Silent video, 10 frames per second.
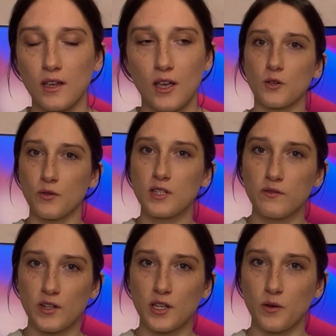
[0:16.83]
So this
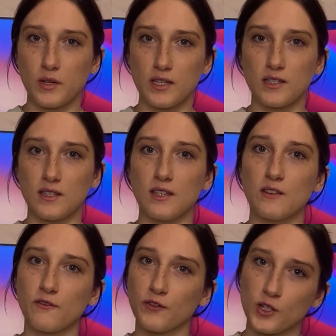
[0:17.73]
video is the
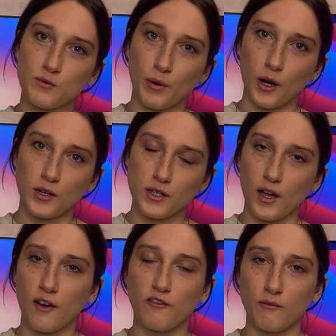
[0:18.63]
first part
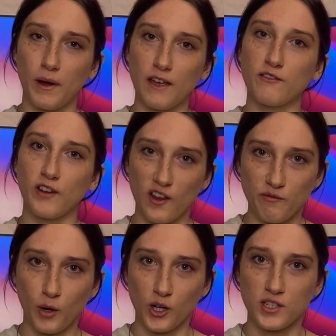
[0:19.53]
of my
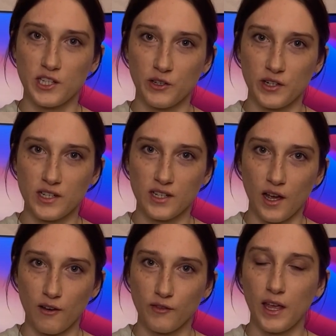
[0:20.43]
5-part series
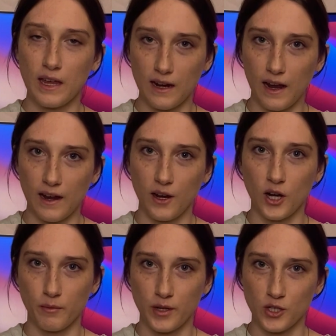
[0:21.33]
of AI
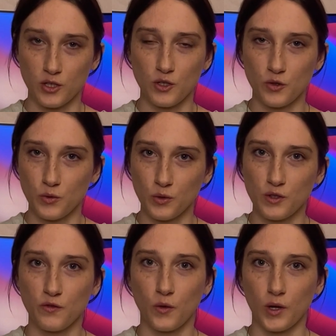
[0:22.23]
automation
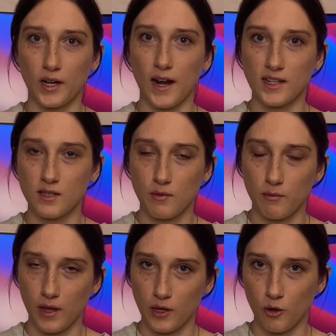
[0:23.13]
tools for
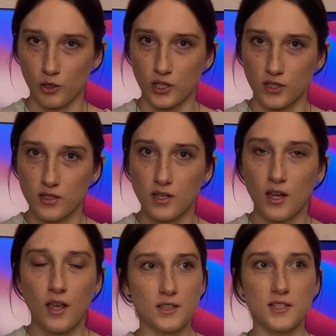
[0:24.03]
SMMA owners.
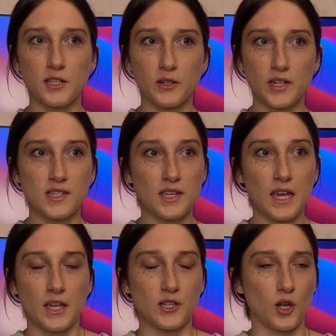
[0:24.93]
This series
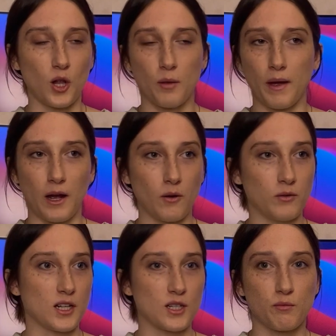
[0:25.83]
is all about
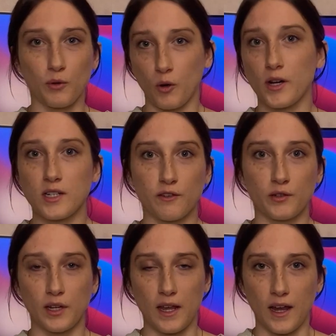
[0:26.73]
exploring
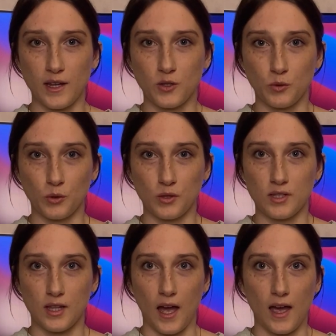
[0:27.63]
different AI tools
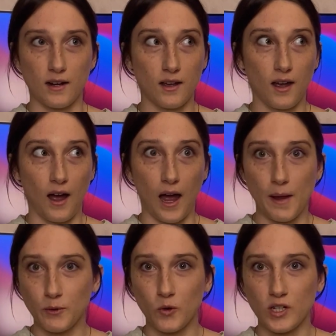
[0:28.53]
that
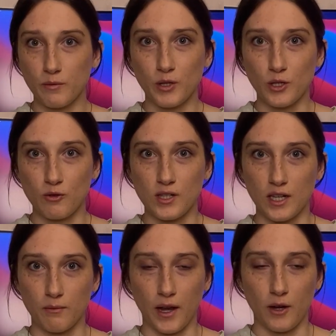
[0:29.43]
I'm going to be using
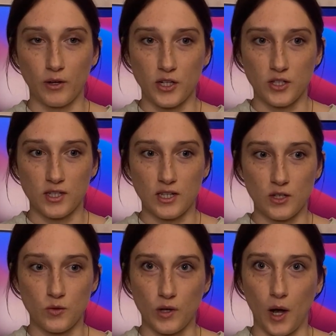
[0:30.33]
in my own agency
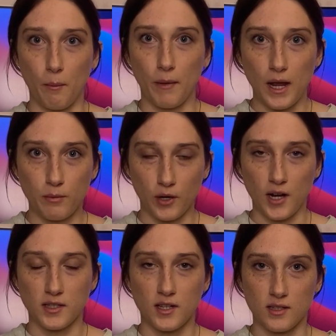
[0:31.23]
to help my
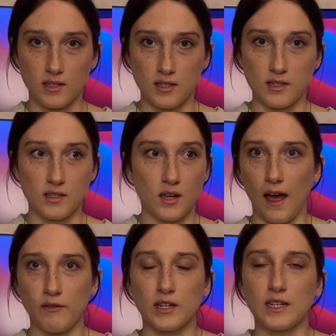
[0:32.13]
processes
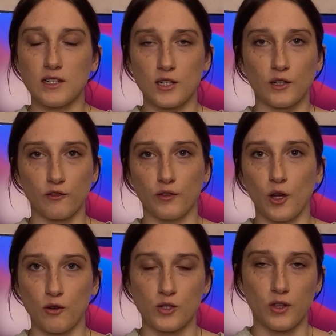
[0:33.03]
have an easier
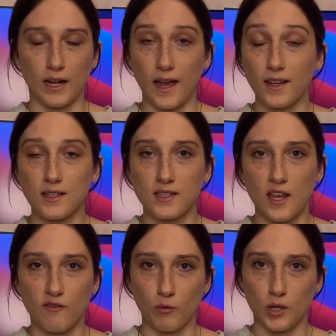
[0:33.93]
flow so that I can
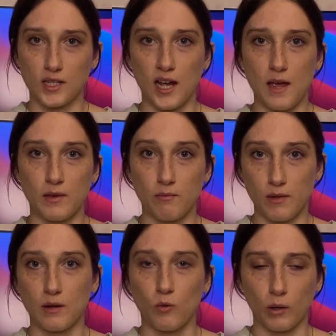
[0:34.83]
save more time and
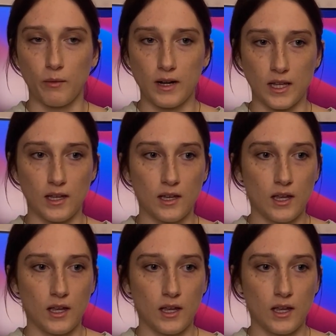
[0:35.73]
make more money.